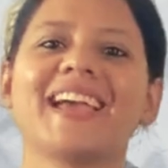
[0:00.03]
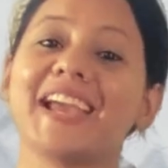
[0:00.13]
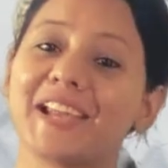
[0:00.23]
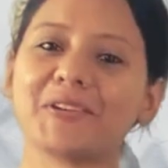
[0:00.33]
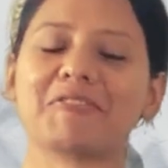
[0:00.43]

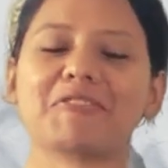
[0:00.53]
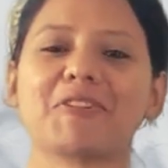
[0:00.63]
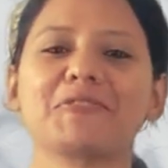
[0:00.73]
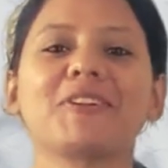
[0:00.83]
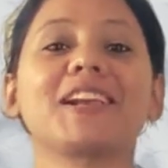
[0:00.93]
Hello
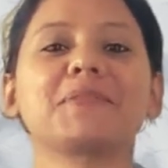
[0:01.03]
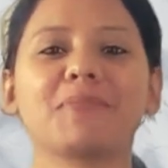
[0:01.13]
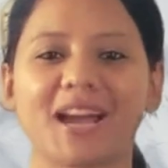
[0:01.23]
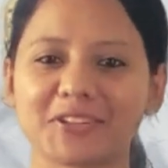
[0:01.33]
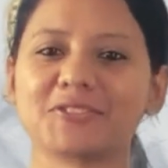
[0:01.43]
everyone, welcome
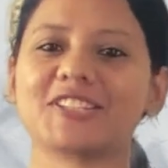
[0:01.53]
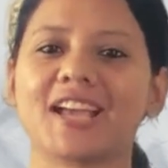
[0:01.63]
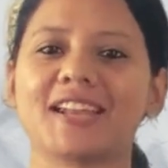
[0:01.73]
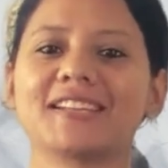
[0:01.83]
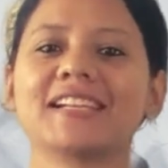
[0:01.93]
back to the
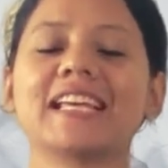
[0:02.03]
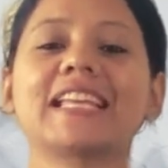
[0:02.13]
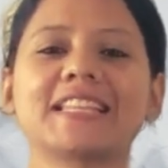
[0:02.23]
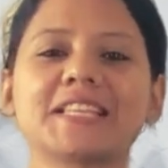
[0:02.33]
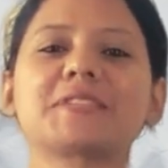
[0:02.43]
channel.
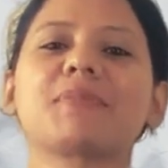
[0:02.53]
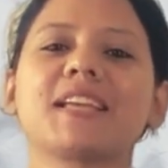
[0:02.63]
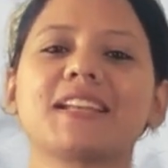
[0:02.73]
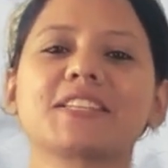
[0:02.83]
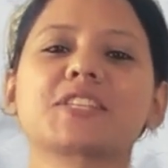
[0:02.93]
In this
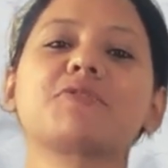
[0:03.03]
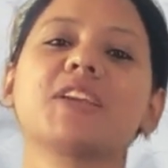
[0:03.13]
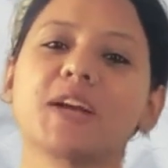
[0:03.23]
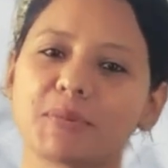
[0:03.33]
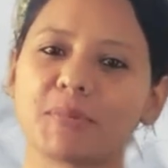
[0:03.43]
playlist,
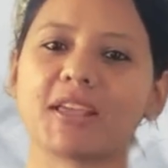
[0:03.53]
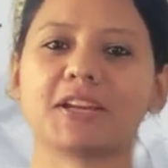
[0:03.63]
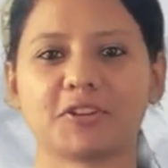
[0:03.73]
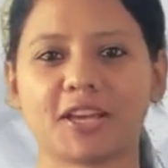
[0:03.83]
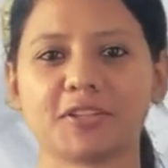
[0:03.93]
we are preparing
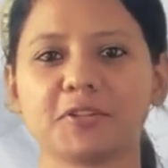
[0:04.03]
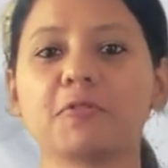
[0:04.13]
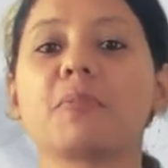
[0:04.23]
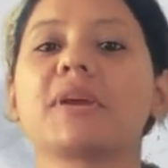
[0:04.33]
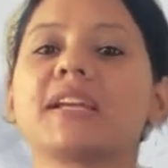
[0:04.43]
together
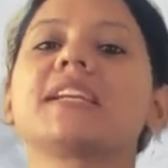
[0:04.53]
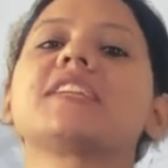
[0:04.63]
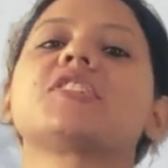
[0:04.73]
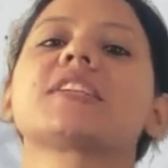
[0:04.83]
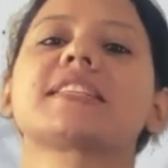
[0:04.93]
for Patent
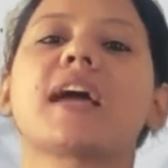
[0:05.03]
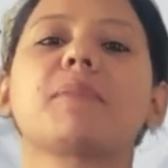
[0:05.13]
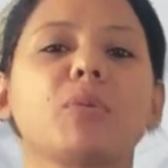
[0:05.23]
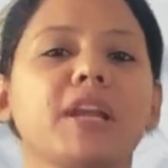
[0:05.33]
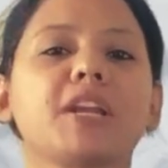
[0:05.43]
Agent Exam
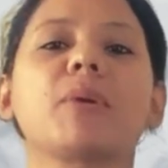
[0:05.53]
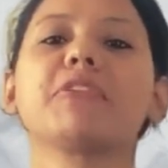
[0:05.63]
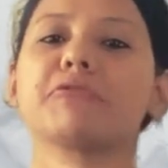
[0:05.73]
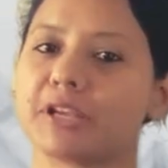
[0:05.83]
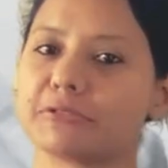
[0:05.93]

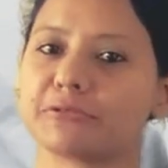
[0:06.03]
2025.